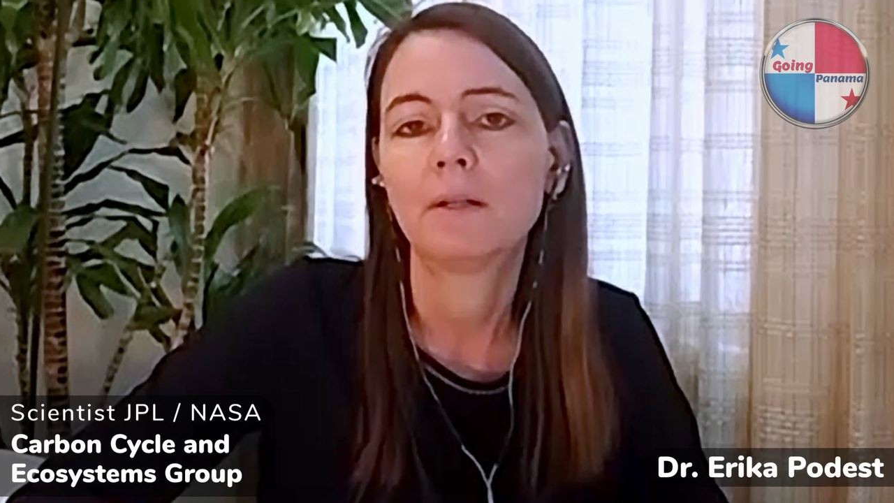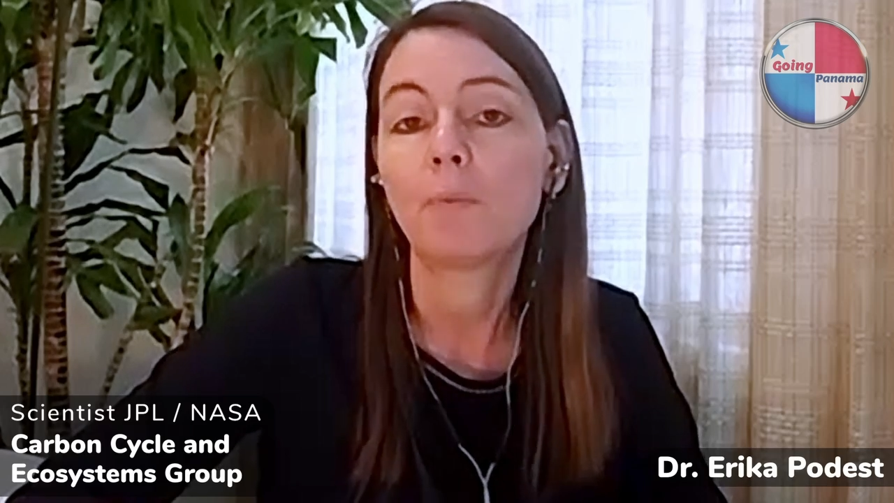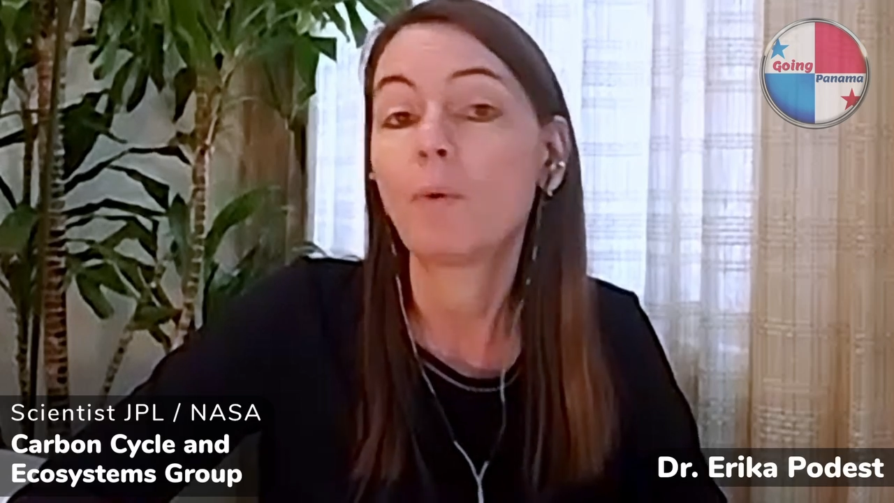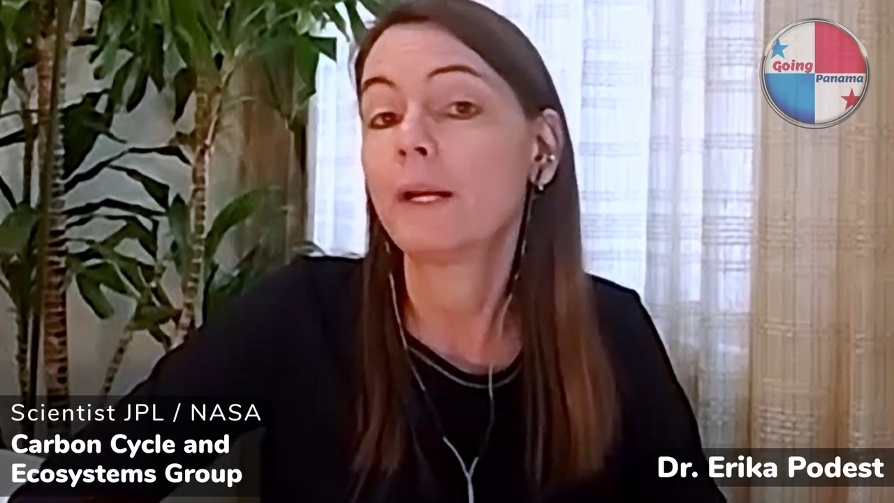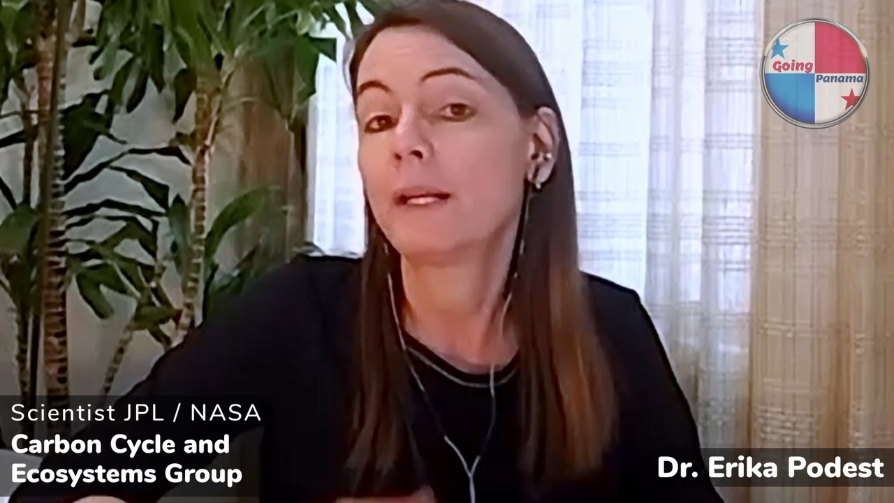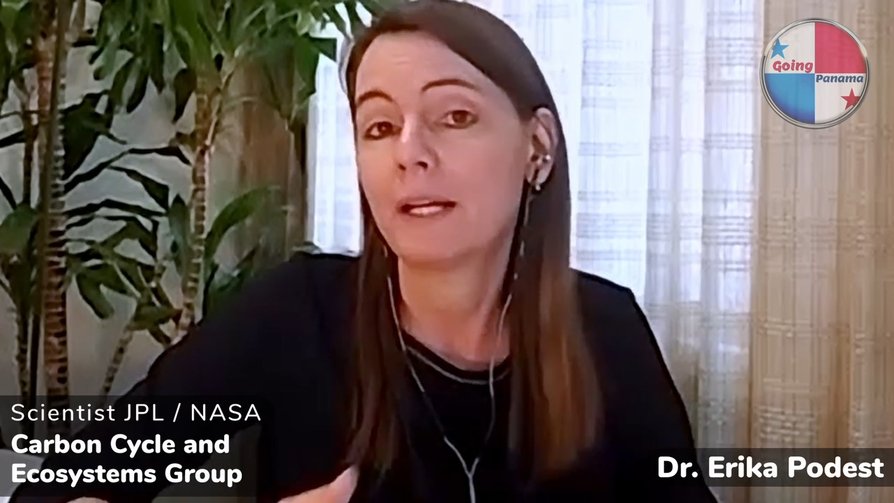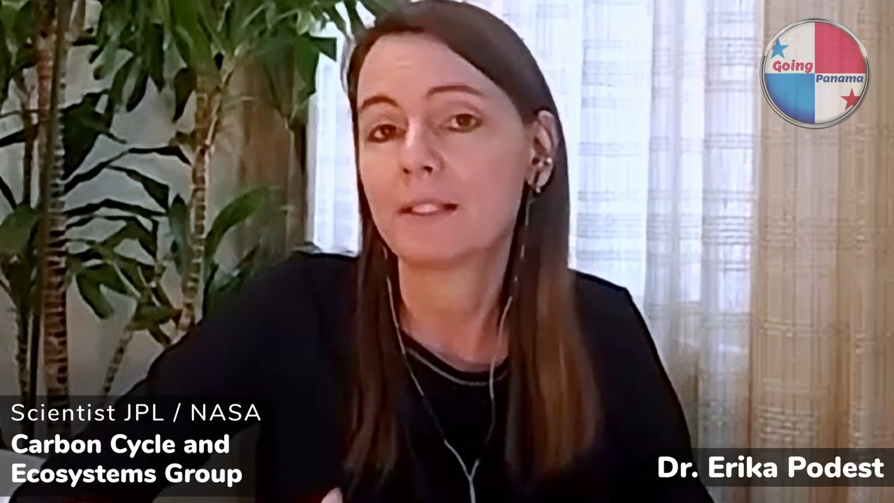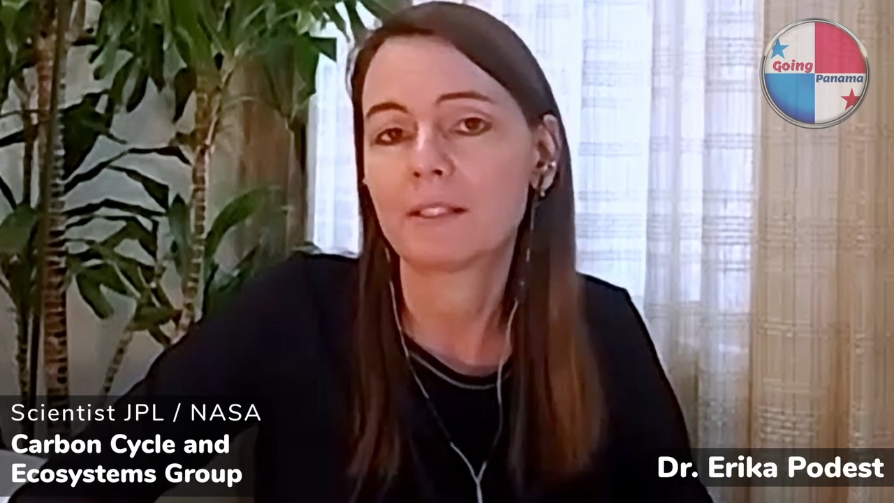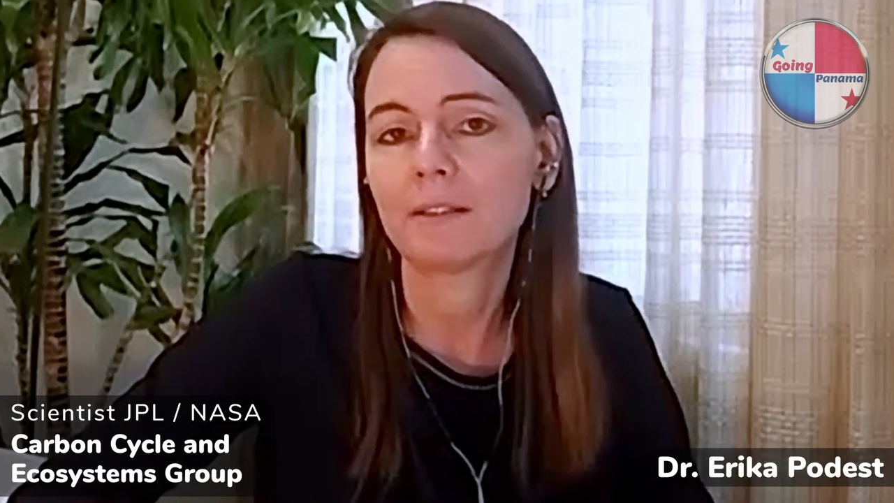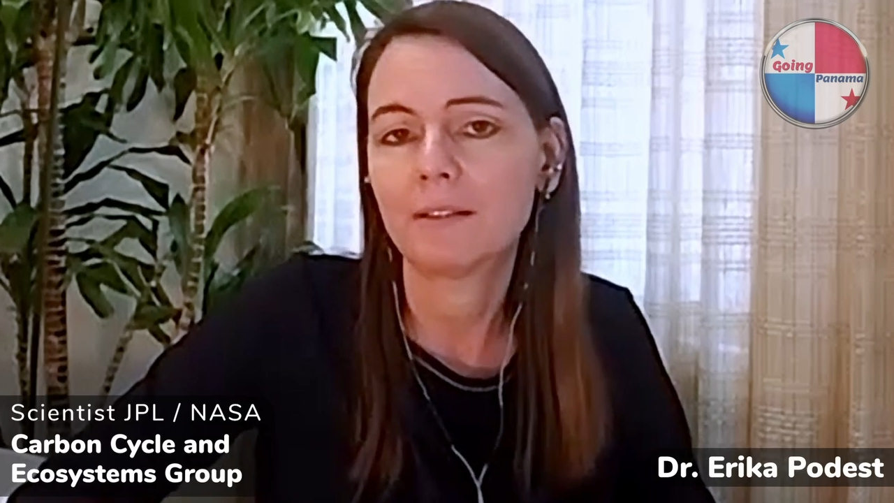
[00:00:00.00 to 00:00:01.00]
what
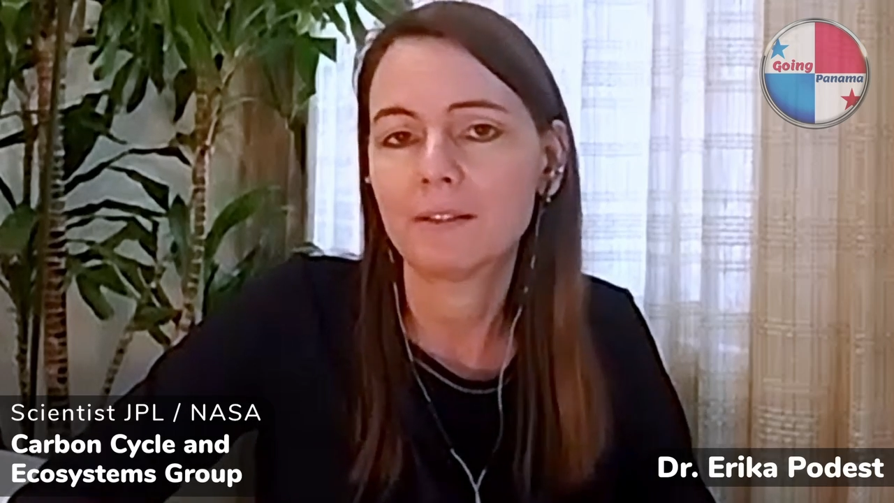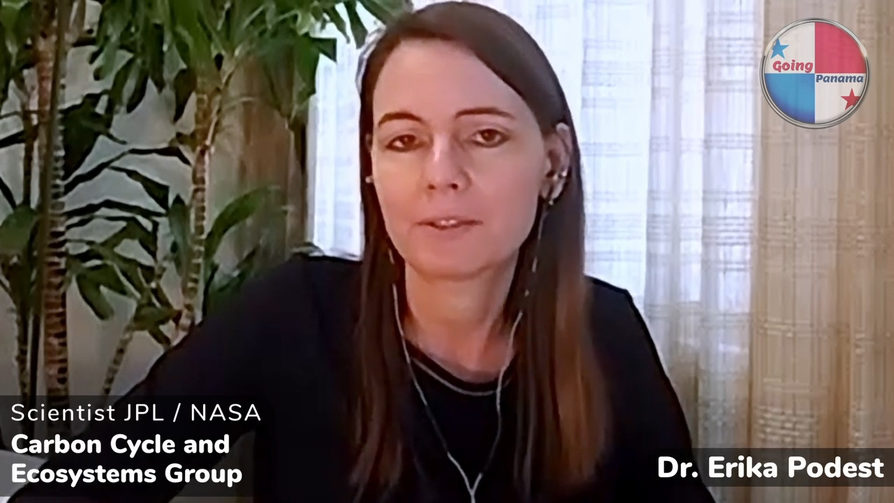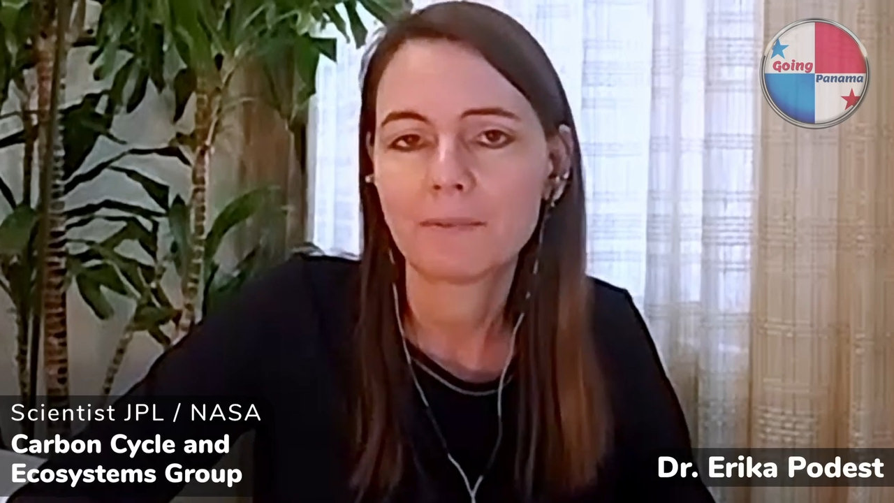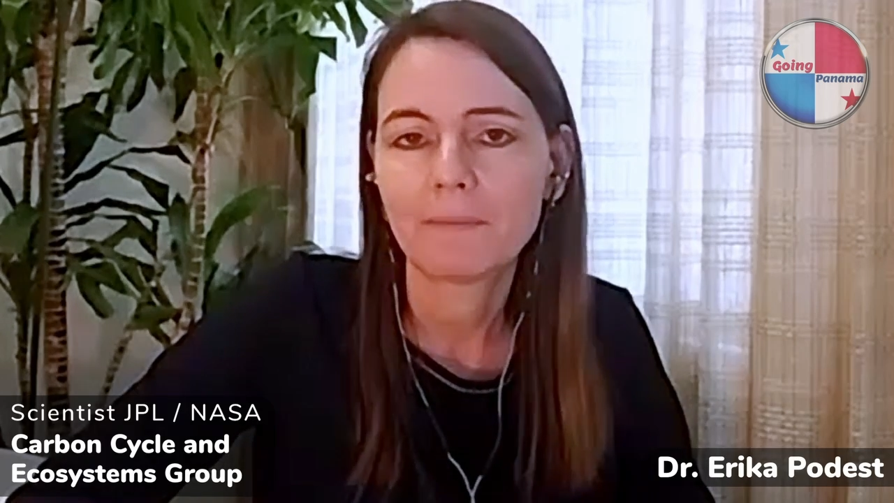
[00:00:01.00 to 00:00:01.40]
NASA does.